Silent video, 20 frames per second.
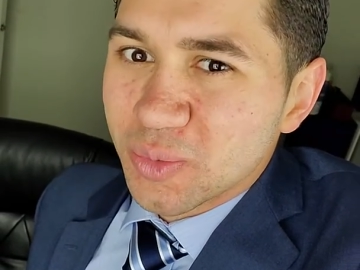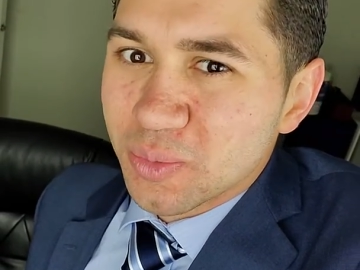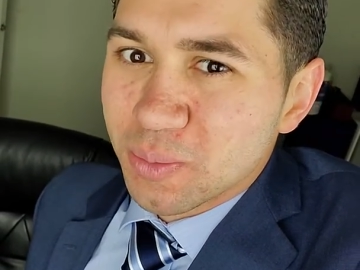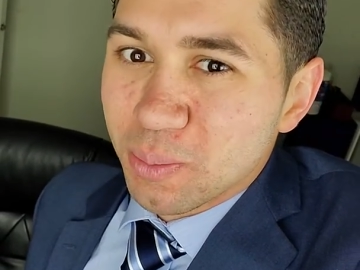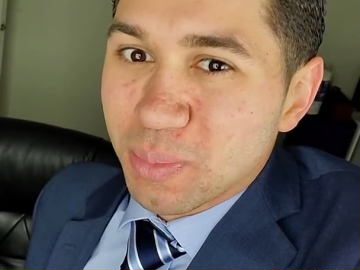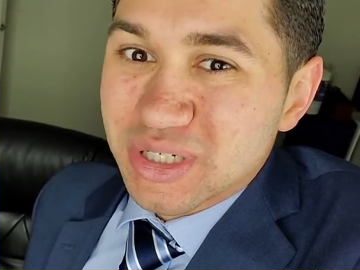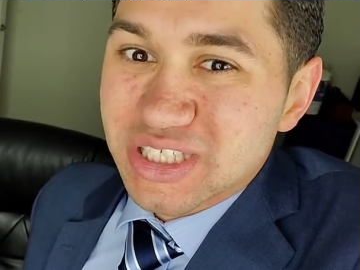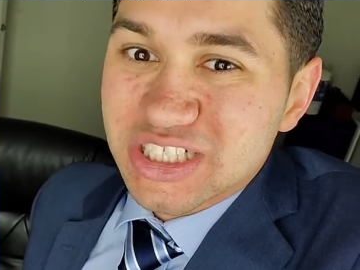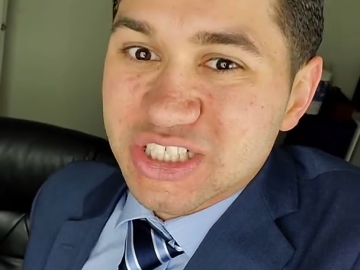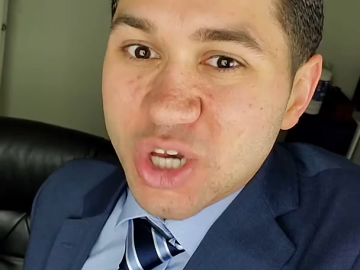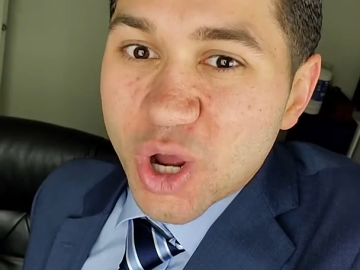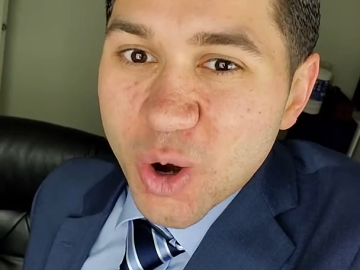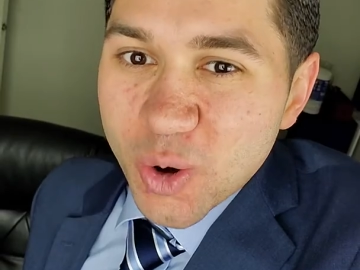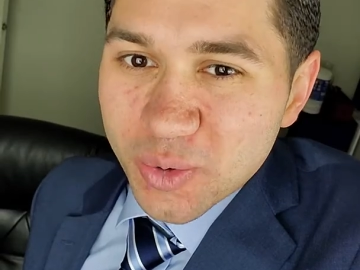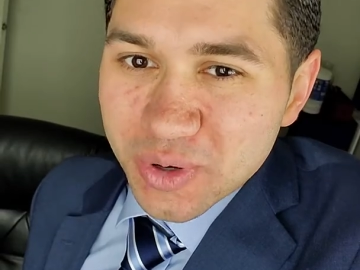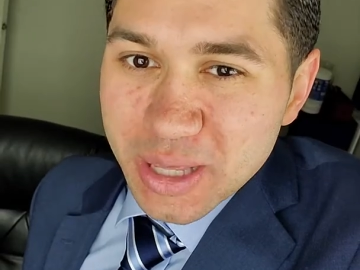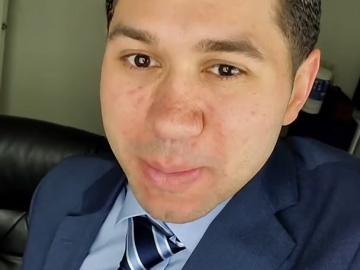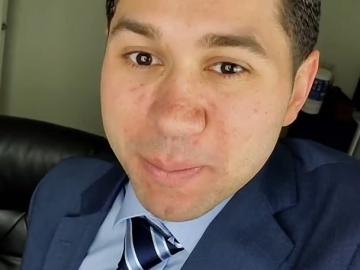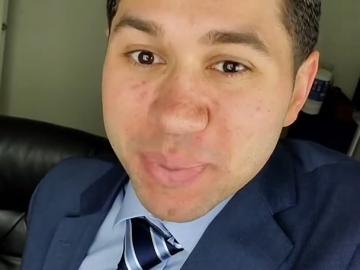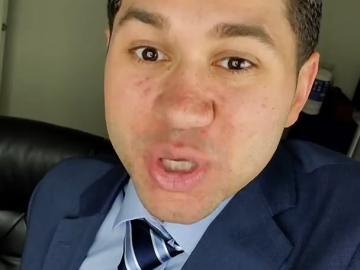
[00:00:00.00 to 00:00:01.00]

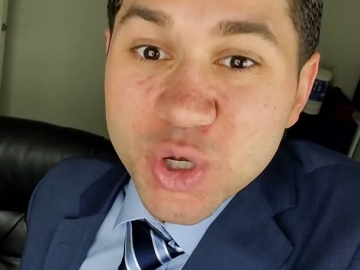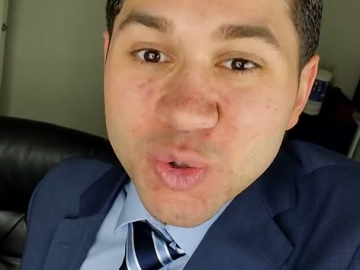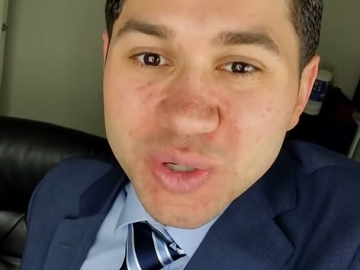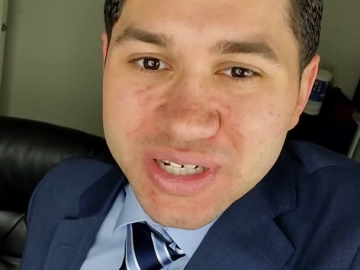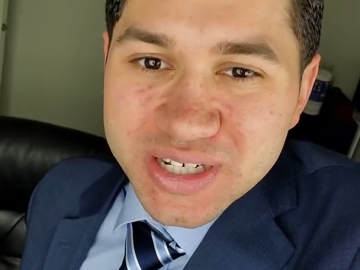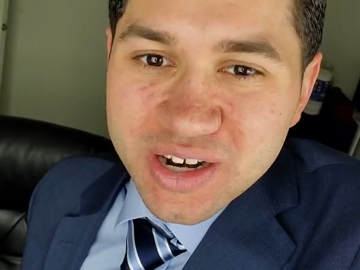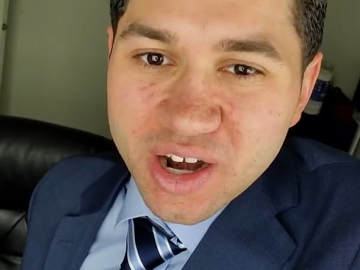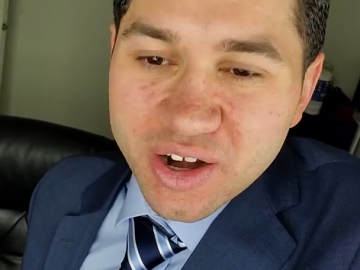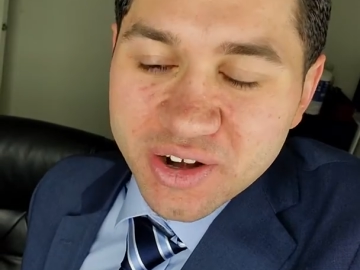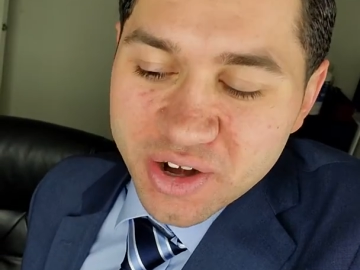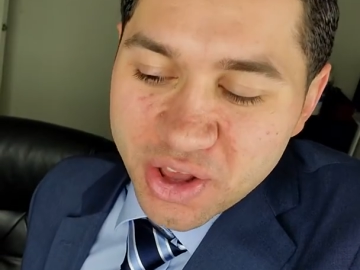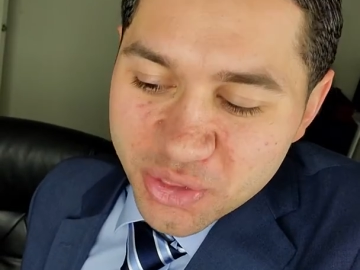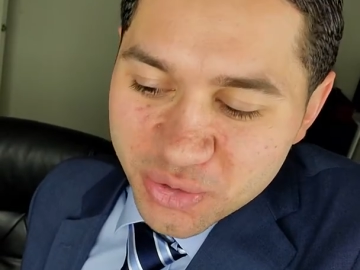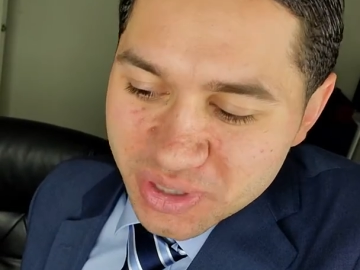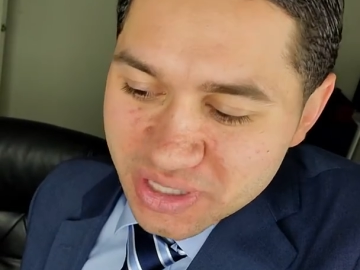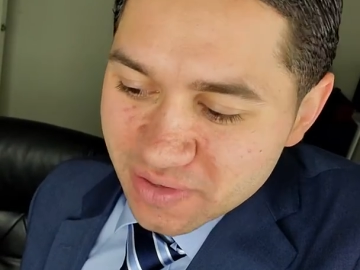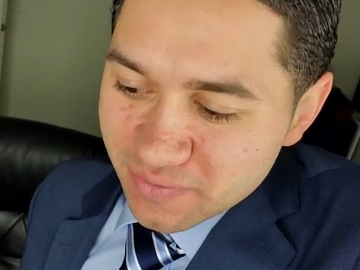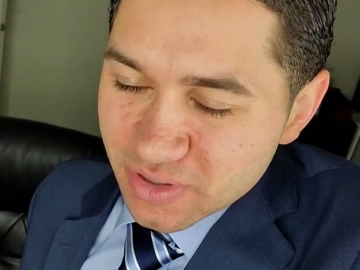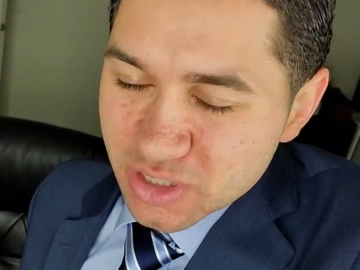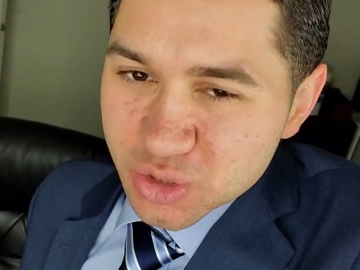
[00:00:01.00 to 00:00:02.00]
bestowed, imputed on another
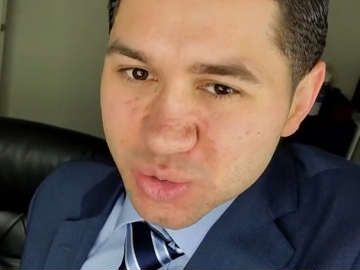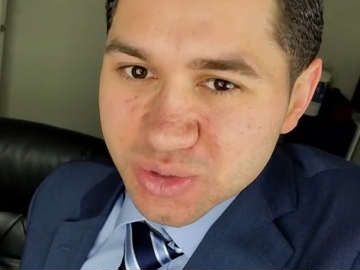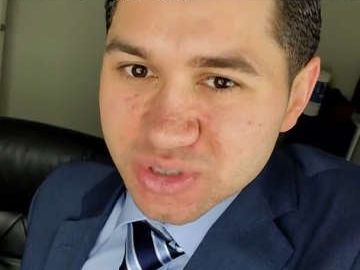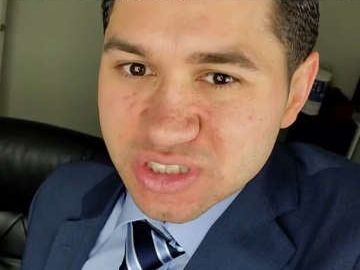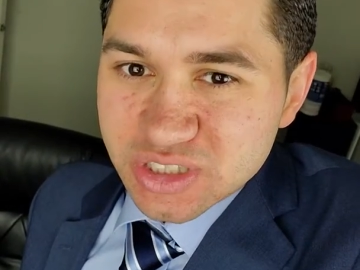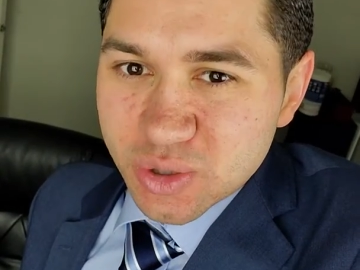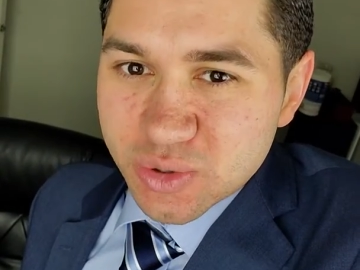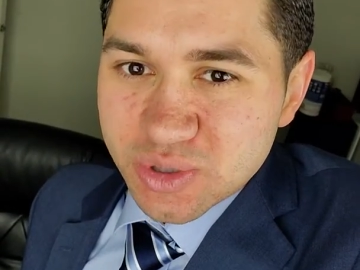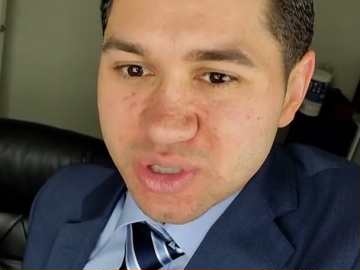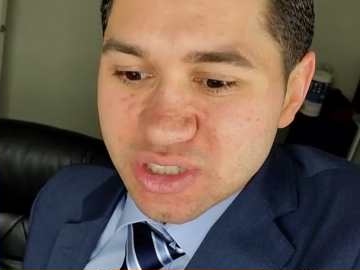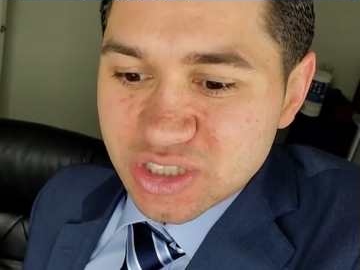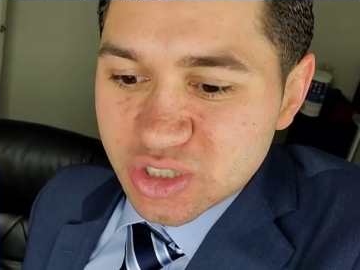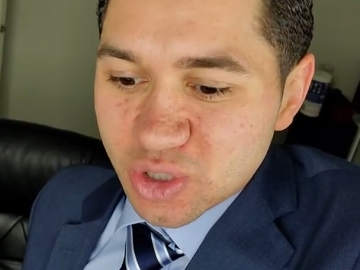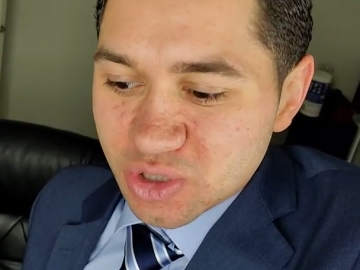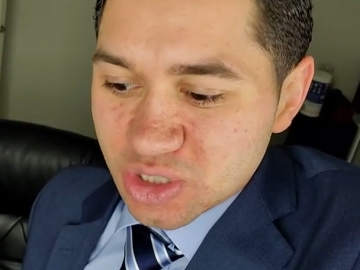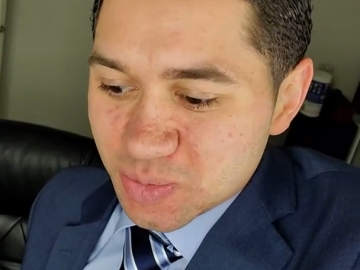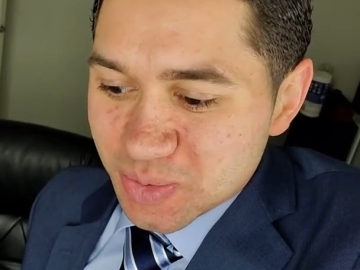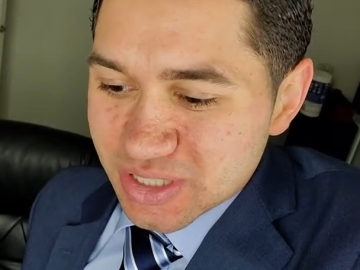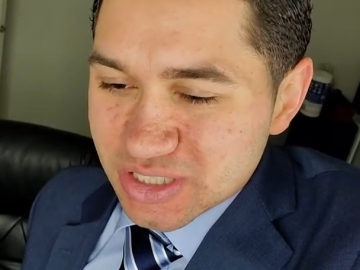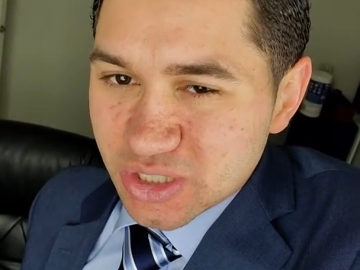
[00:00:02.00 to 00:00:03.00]
individual, so to
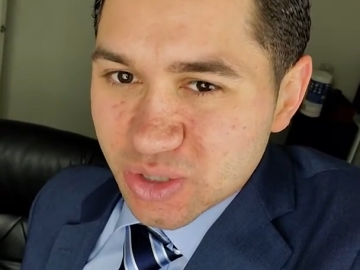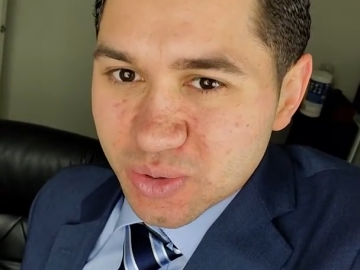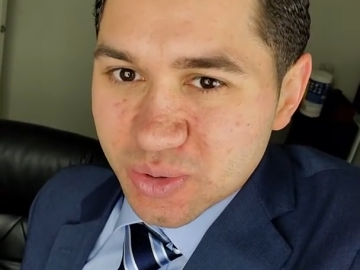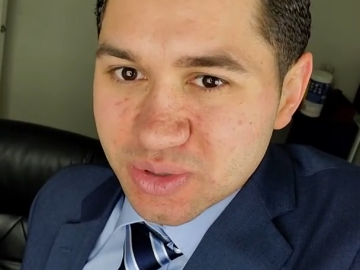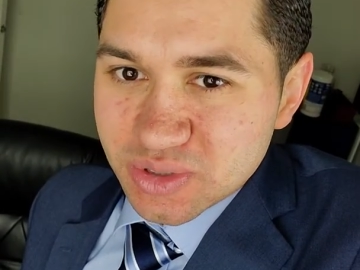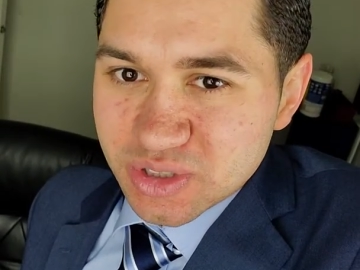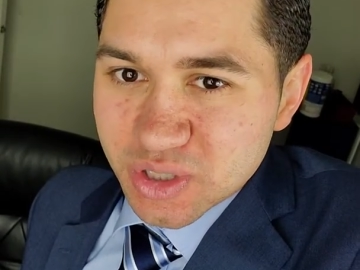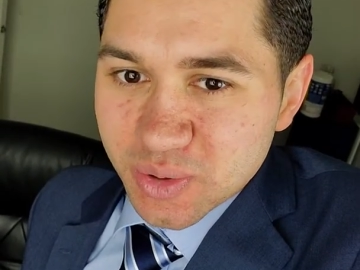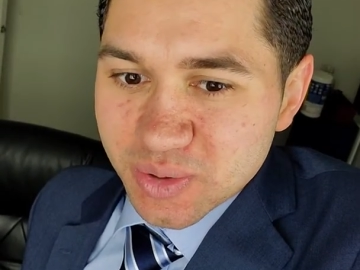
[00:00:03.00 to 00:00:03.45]
speak, so